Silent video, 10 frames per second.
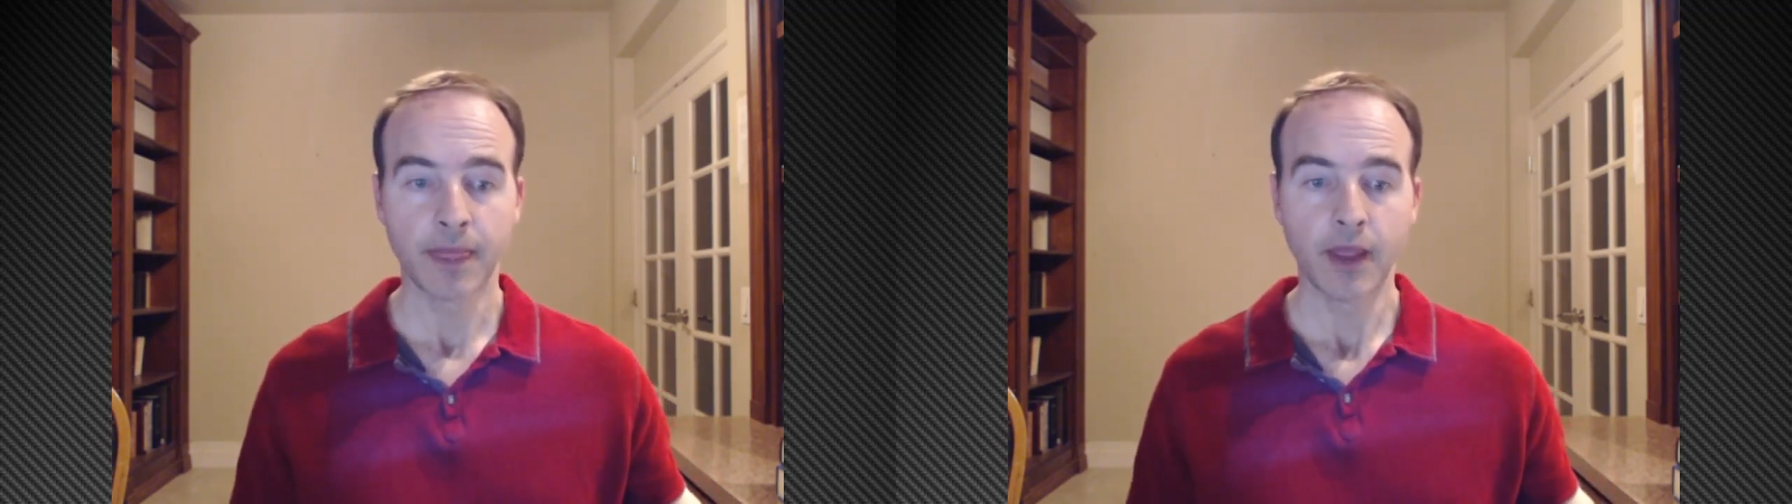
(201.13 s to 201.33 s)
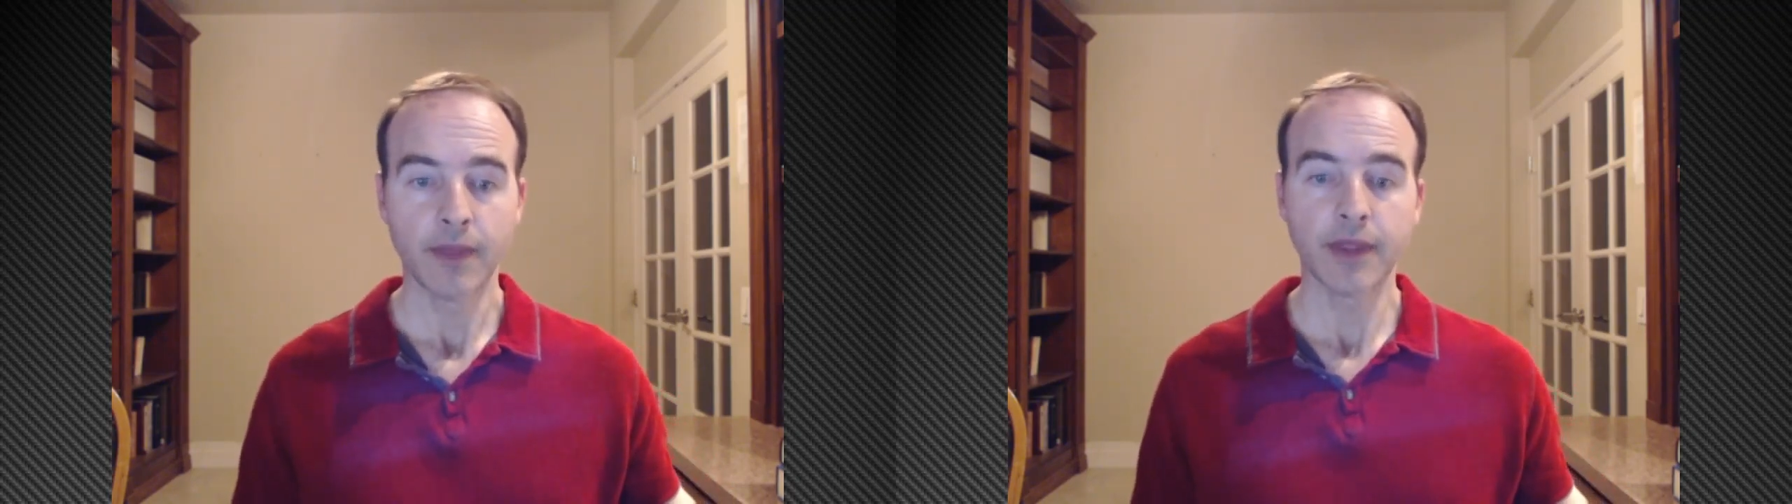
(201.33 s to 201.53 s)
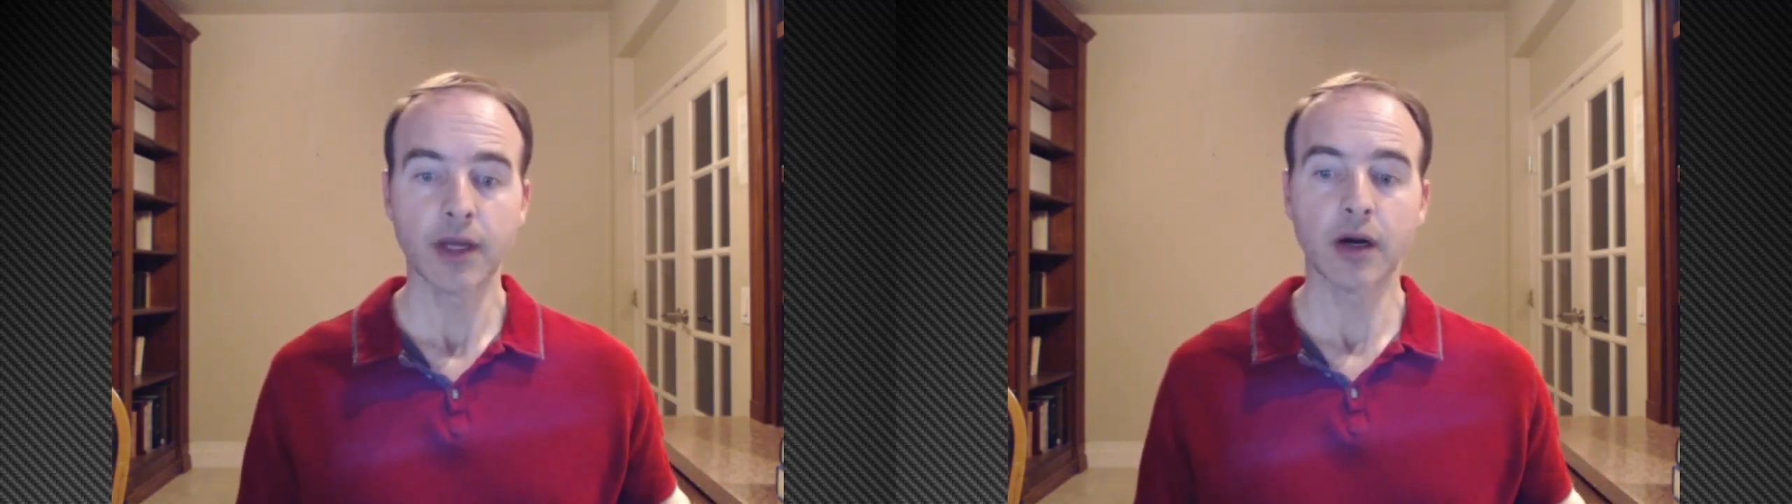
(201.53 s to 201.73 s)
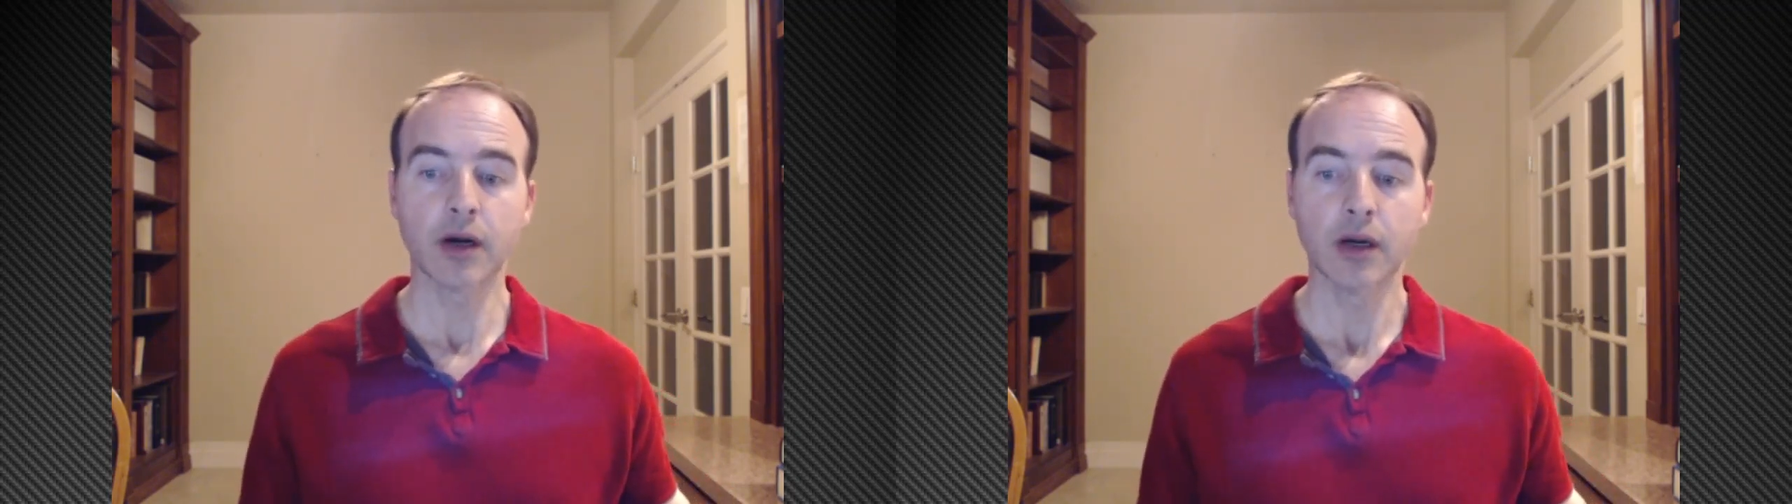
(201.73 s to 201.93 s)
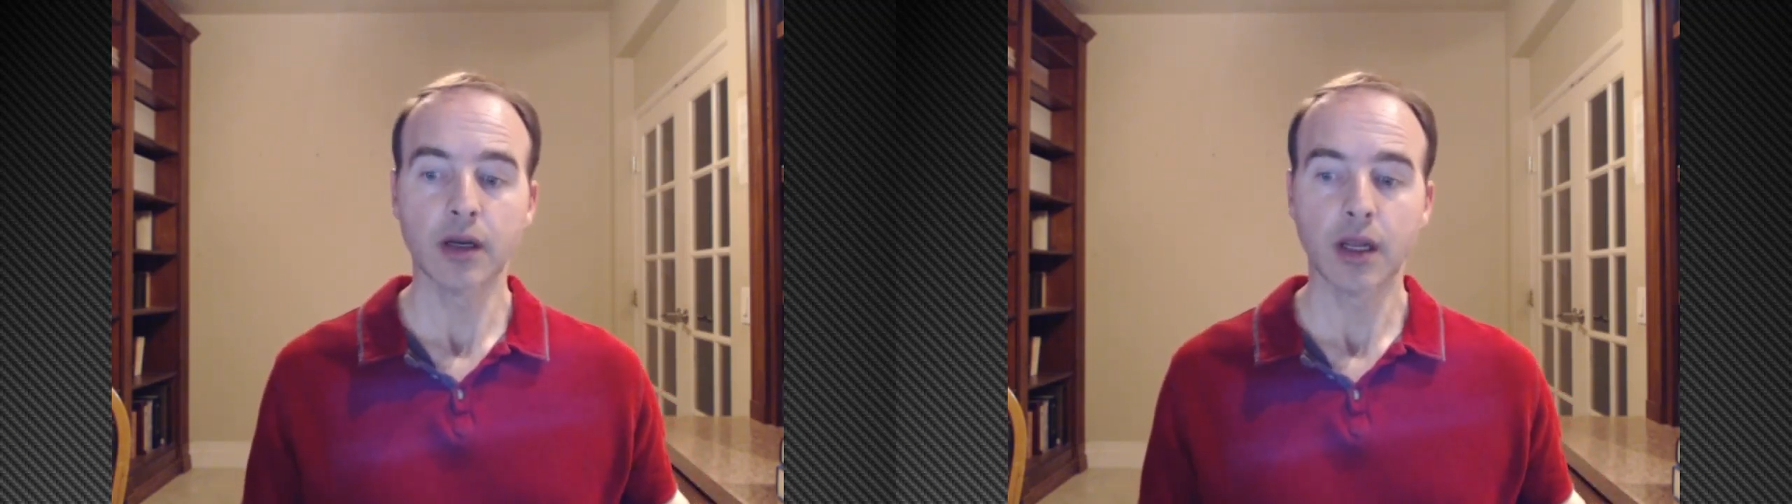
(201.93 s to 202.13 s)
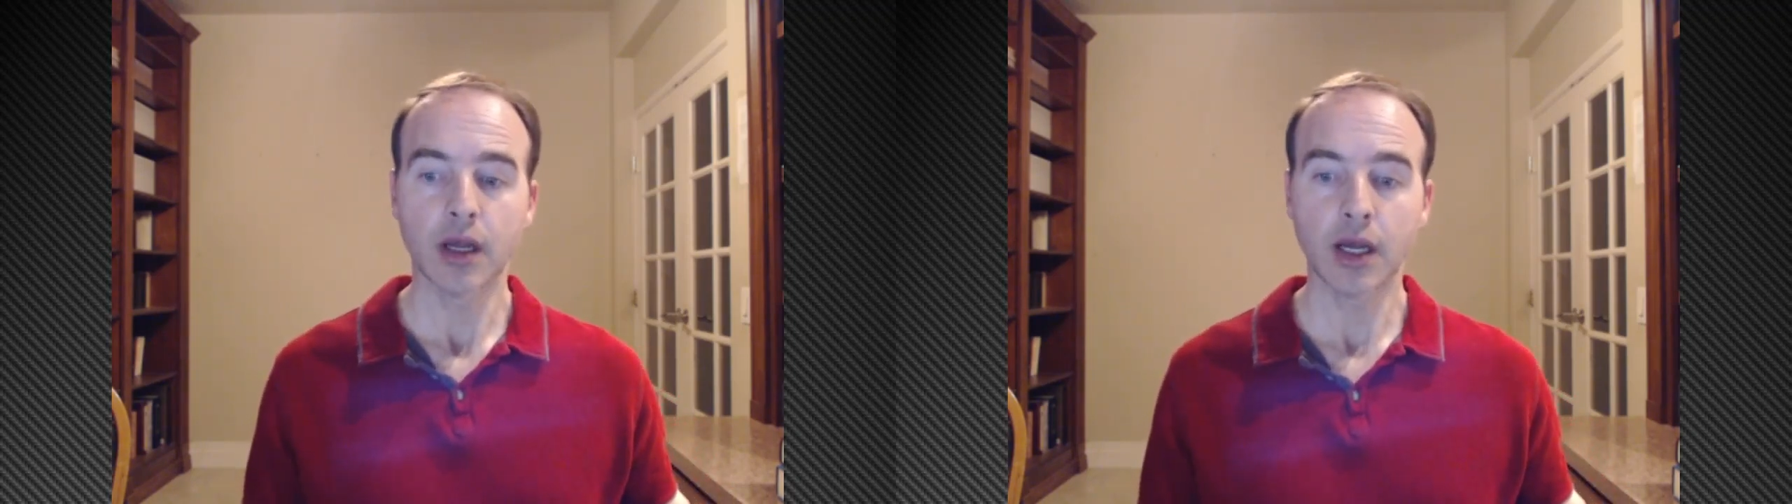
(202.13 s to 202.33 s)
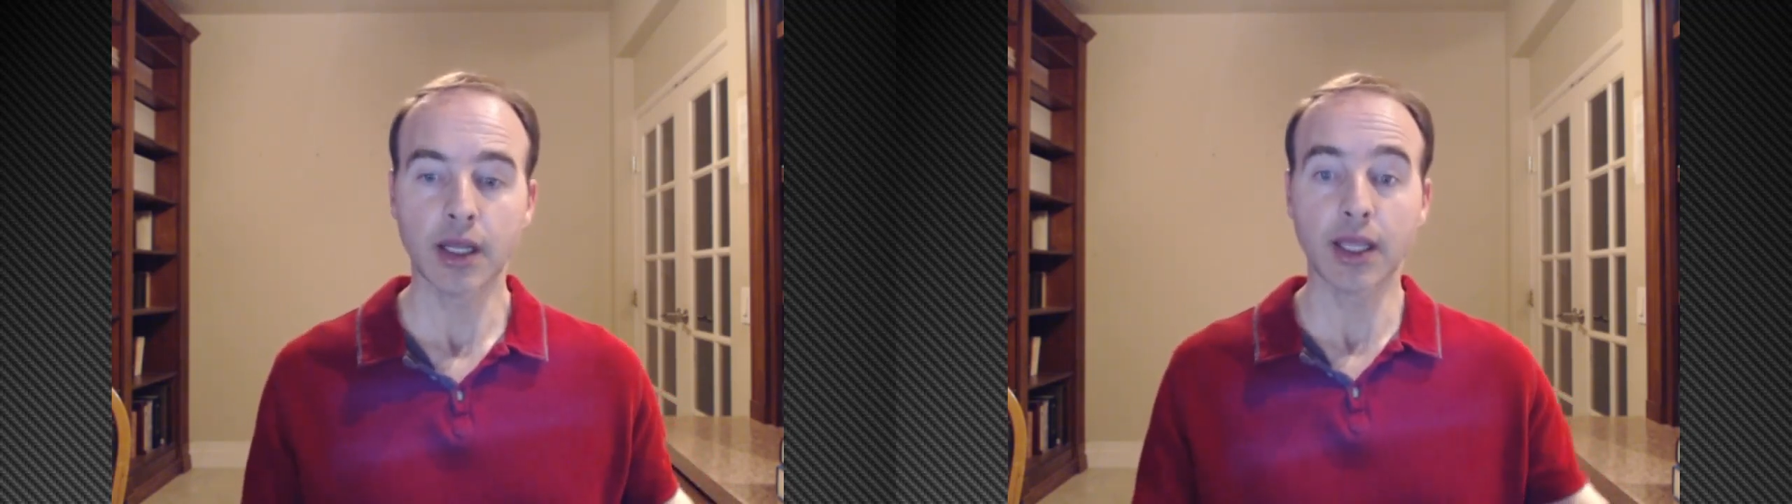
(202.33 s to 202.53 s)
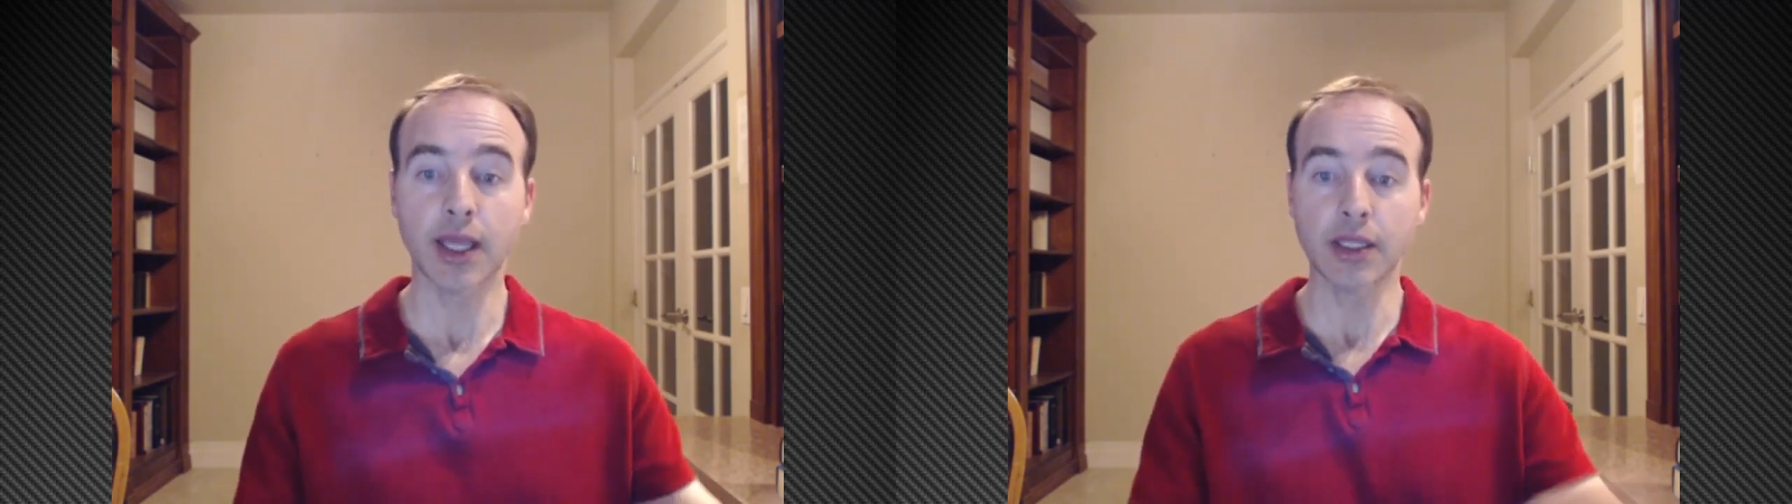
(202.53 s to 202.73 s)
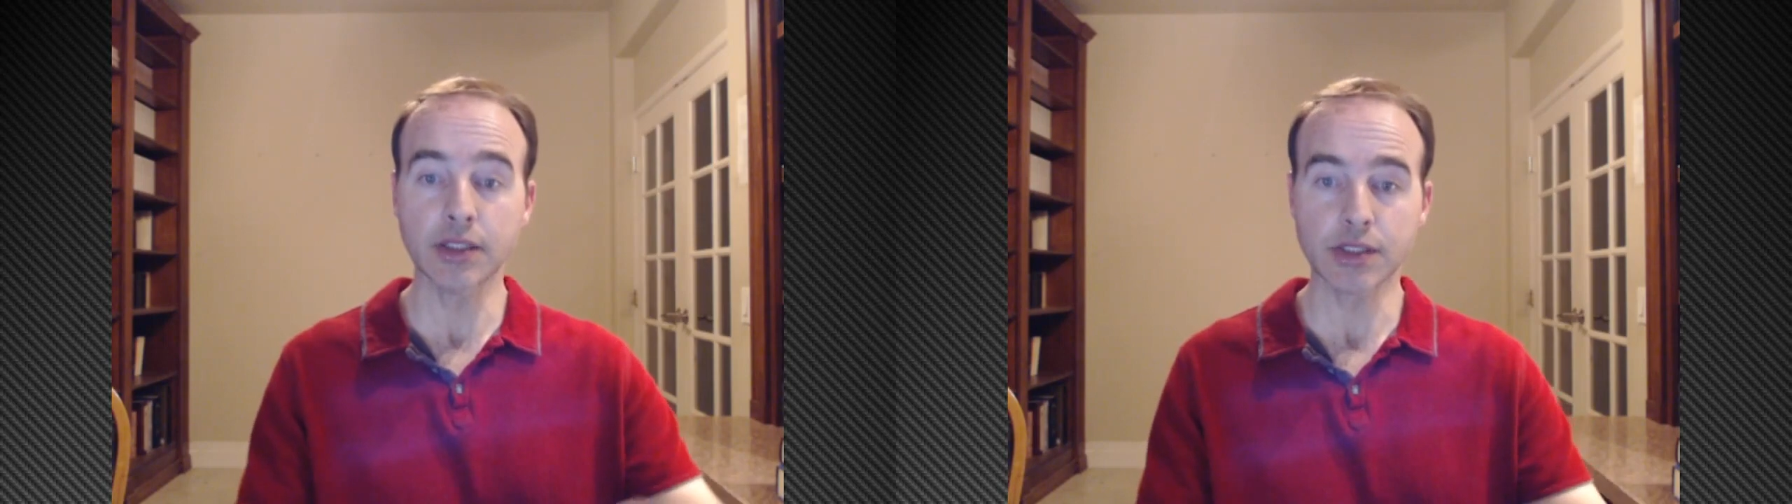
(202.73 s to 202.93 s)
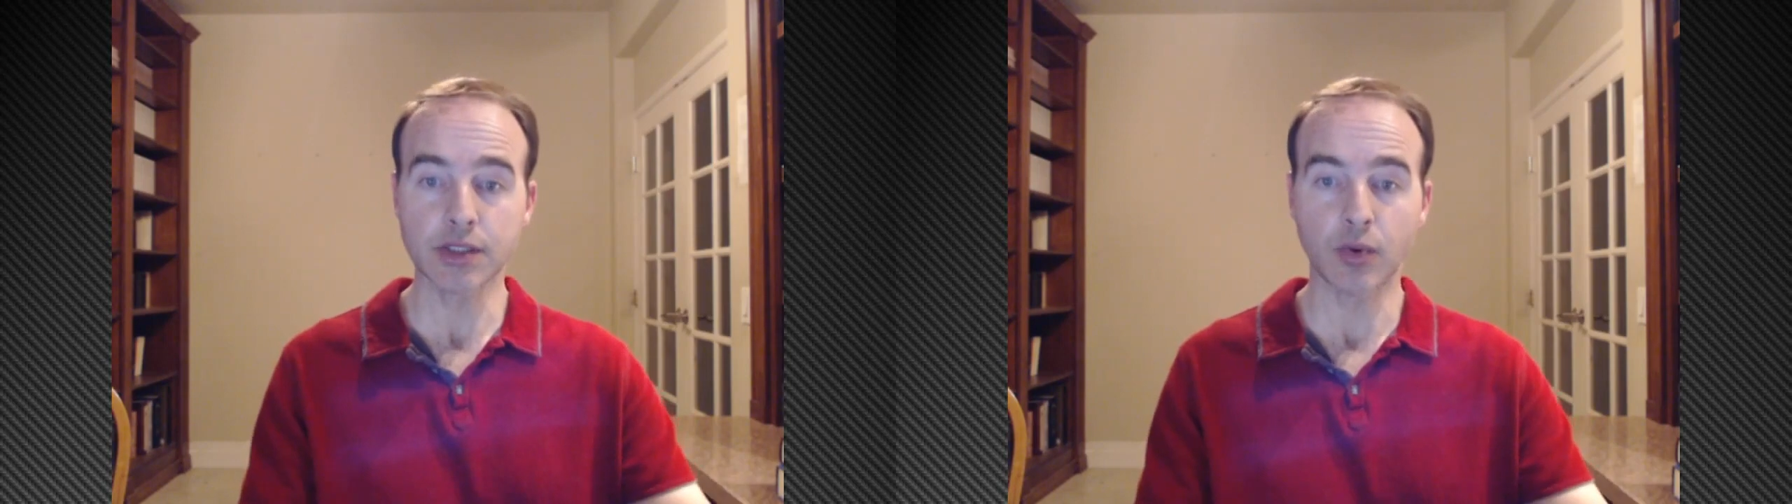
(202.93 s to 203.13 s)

that are against